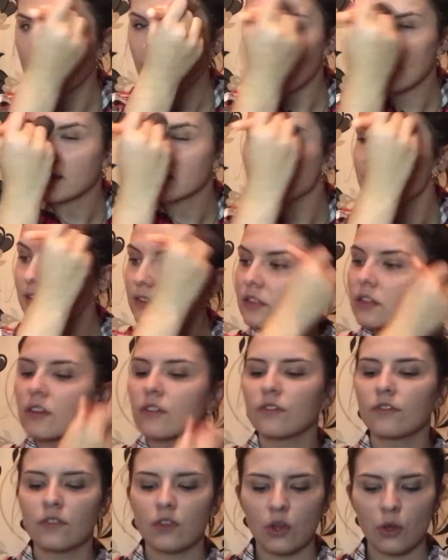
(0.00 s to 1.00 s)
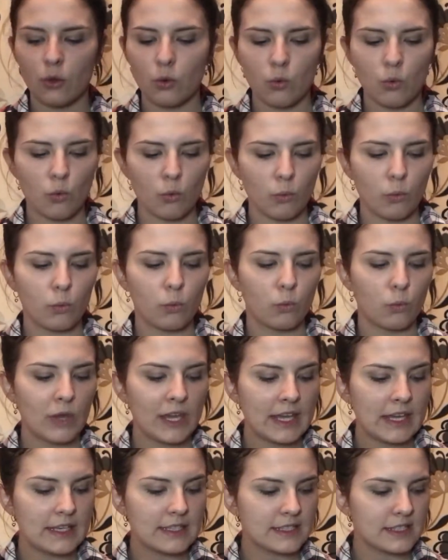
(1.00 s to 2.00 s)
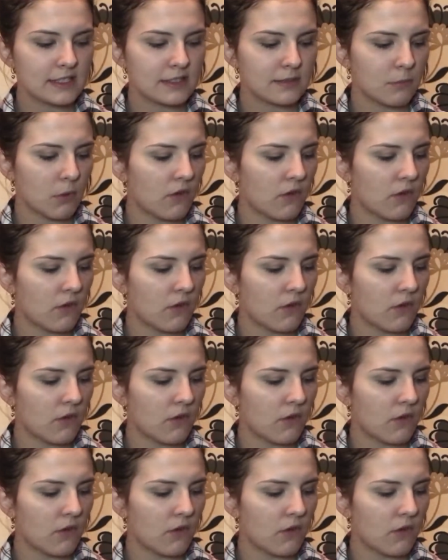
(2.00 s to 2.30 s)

next few weeks,